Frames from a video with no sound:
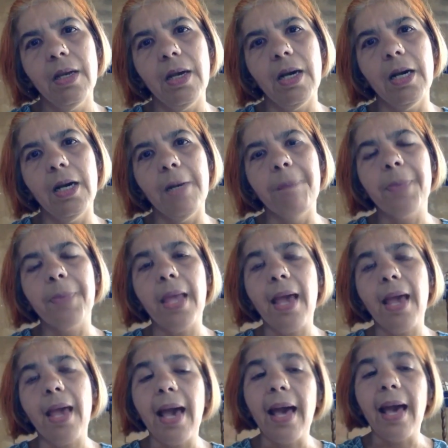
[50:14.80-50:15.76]
Um,
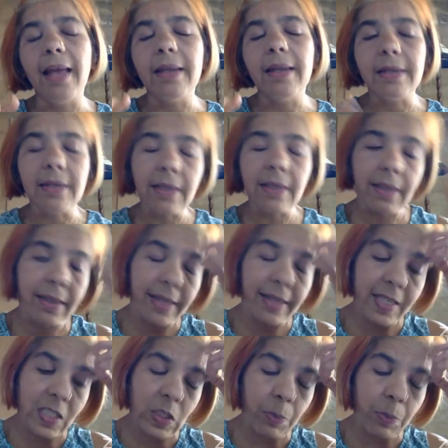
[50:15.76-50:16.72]
And
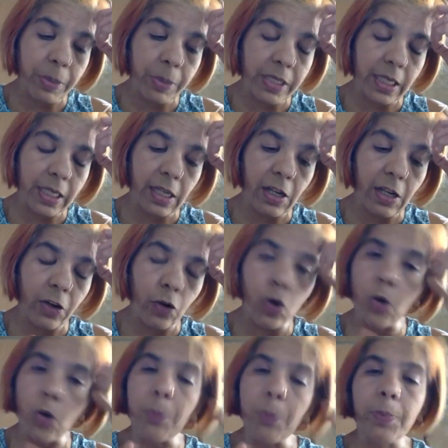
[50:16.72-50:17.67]
this particular
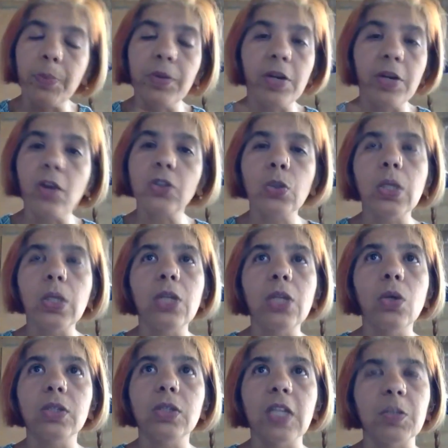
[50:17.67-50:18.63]
group, Rios
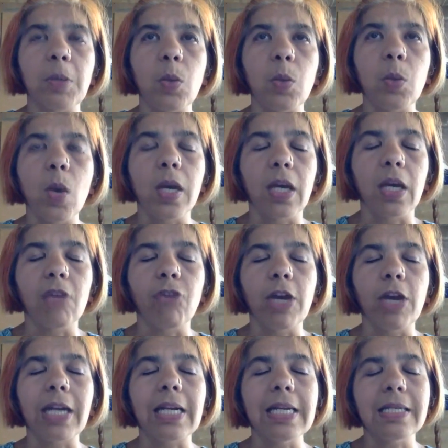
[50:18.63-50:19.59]
Unidos, has been working for
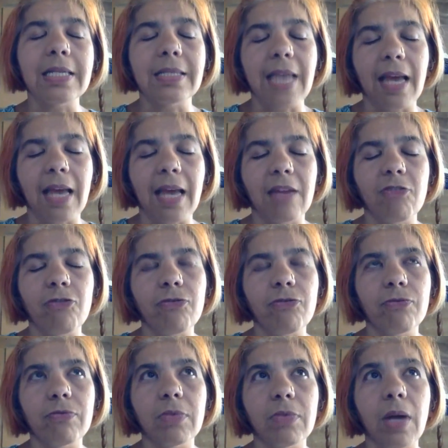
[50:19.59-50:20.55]
at least ten,
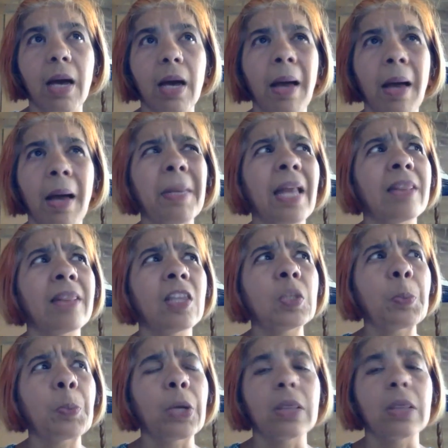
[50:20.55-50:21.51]
I mean, at
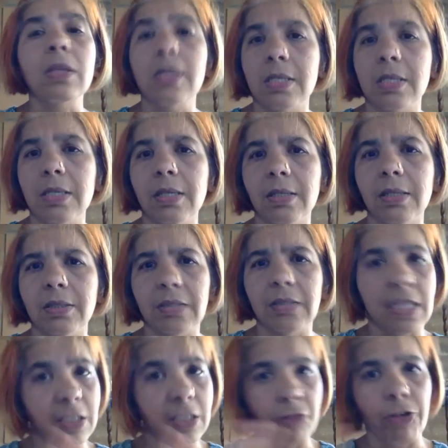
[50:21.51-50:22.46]
this point, thirty years
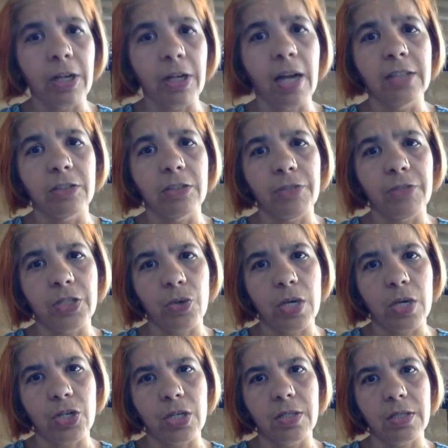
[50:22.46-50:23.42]
in different kinds of
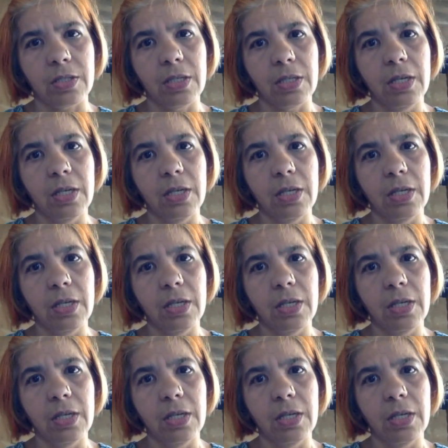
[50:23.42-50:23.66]
iterations.